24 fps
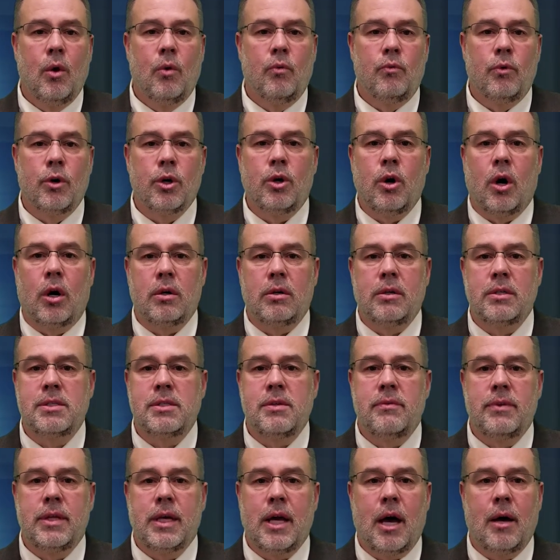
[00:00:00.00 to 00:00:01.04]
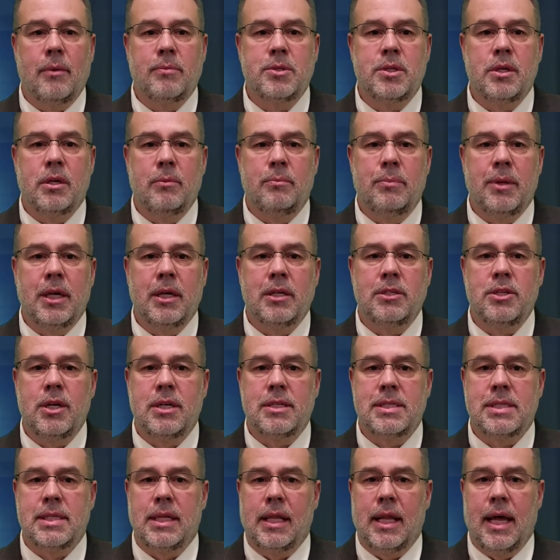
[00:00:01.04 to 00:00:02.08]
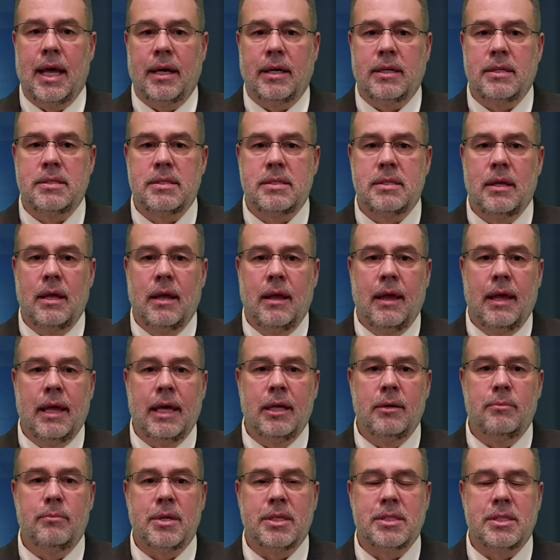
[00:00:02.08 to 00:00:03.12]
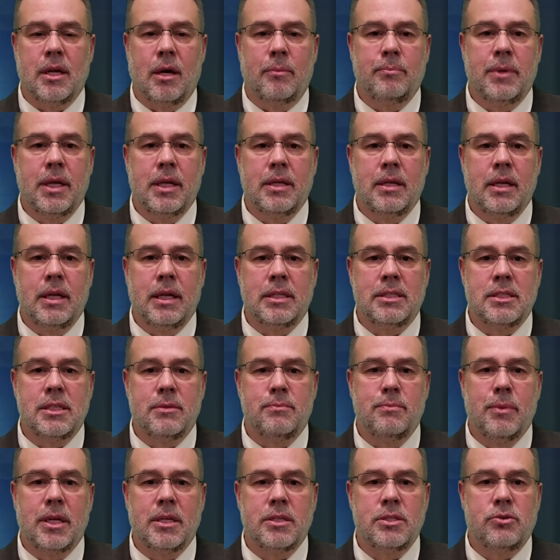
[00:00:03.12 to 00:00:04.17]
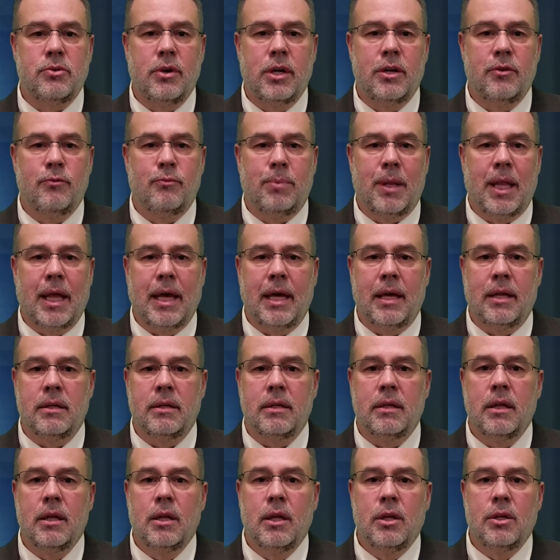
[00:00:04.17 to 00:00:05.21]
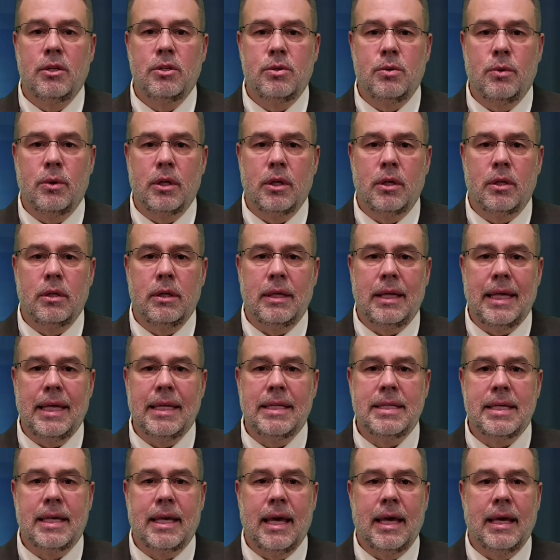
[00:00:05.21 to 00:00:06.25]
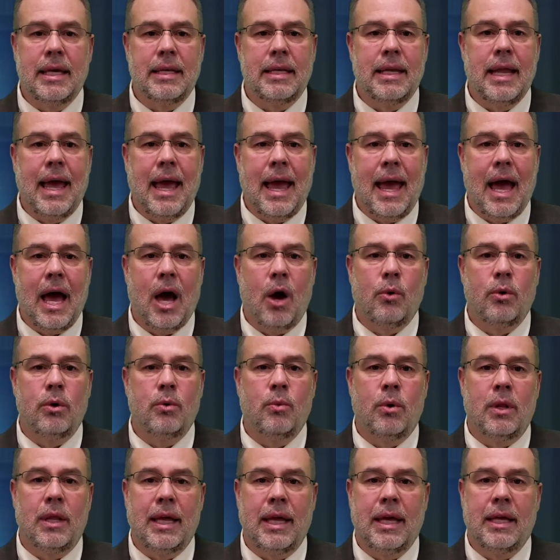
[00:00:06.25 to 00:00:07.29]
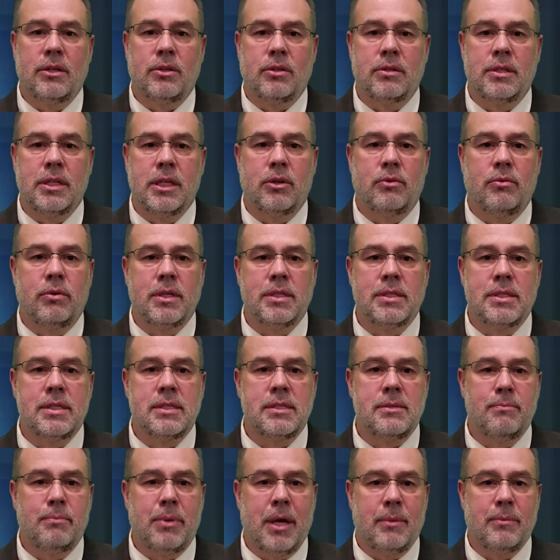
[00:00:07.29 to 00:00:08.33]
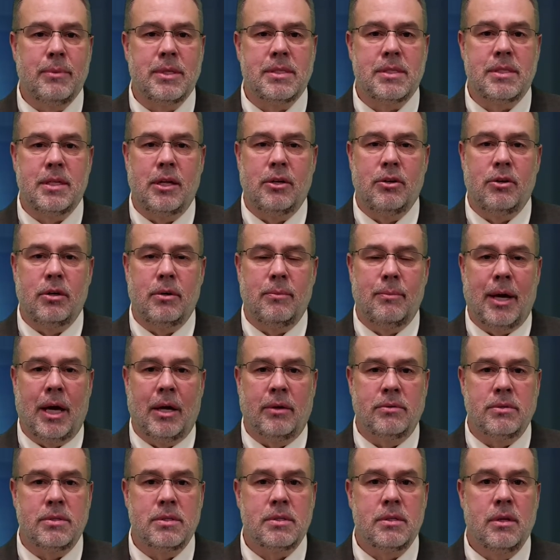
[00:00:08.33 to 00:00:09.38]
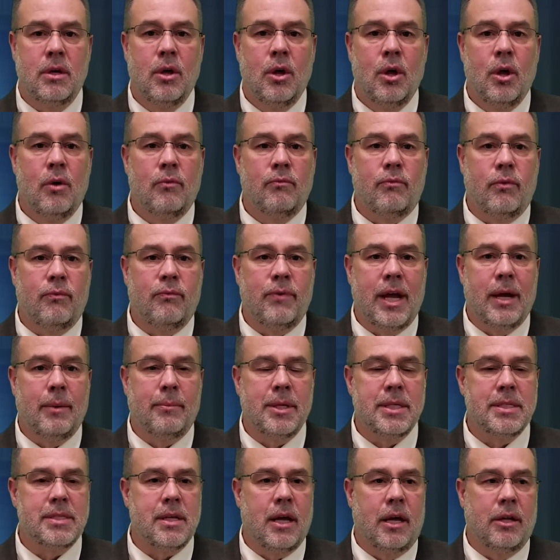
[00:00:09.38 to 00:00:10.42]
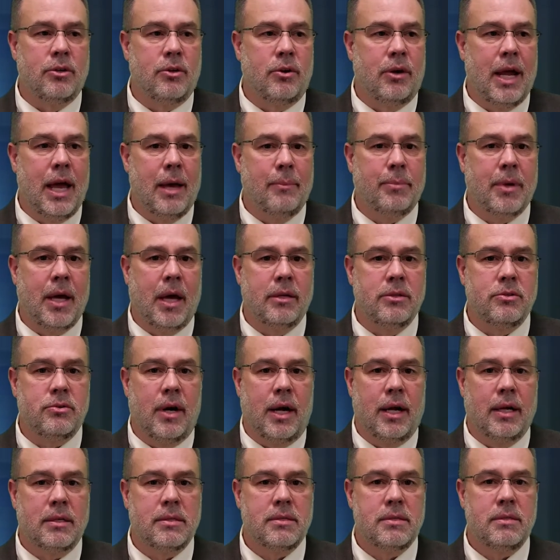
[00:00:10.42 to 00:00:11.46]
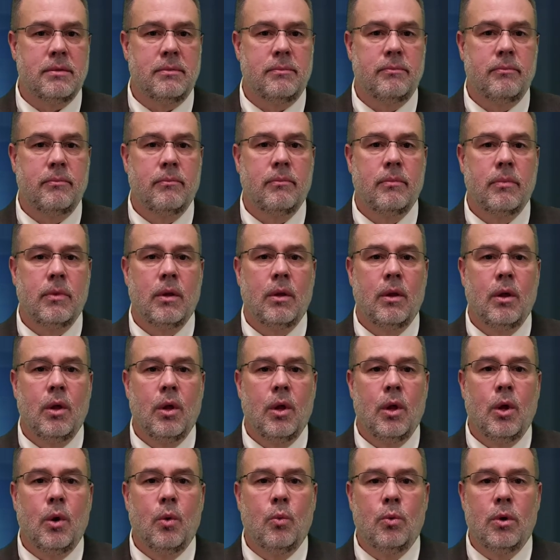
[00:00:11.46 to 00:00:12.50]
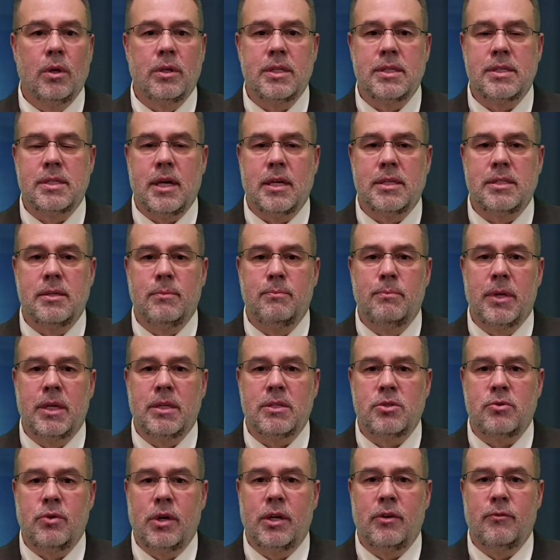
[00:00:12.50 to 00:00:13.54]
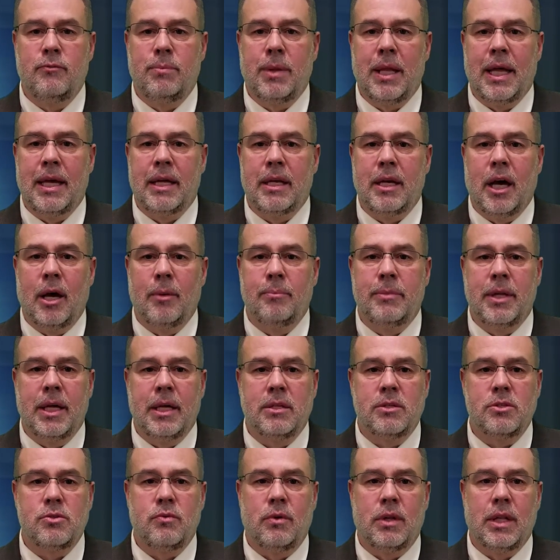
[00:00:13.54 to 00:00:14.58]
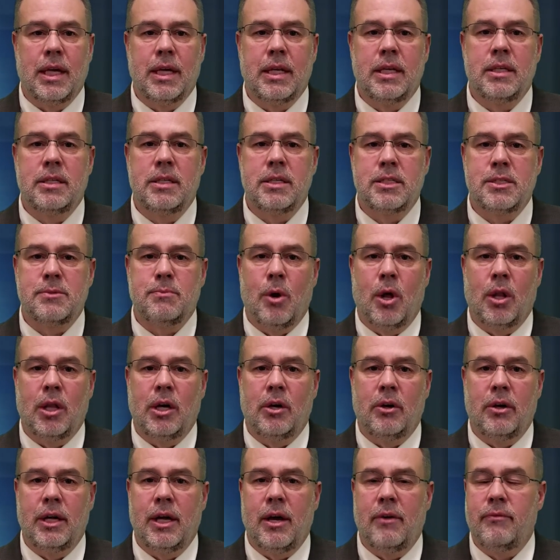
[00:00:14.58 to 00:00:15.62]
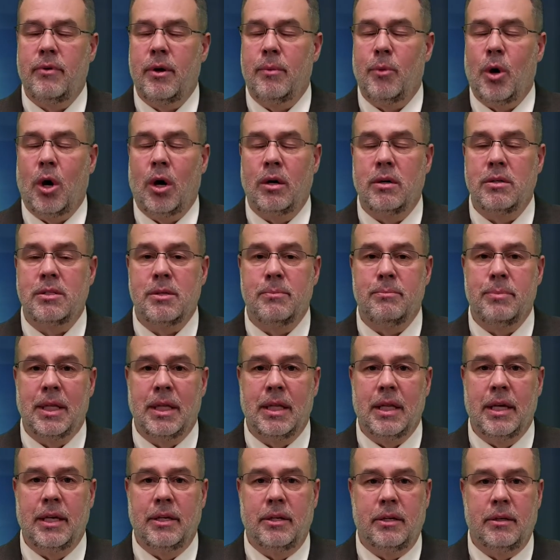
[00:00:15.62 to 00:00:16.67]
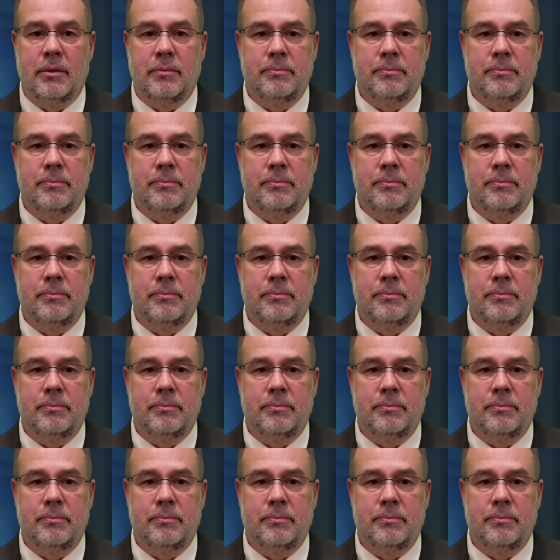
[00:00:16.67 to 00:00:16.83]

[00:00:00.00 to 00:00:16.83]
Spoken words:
Regardless of the option a PHA selects, it must update its administrative plan to indicate how it will handle decreases in payment standard amounts for families under HAP contracts. We'll discuss administrative plan updates related to small area FMRs a bit later.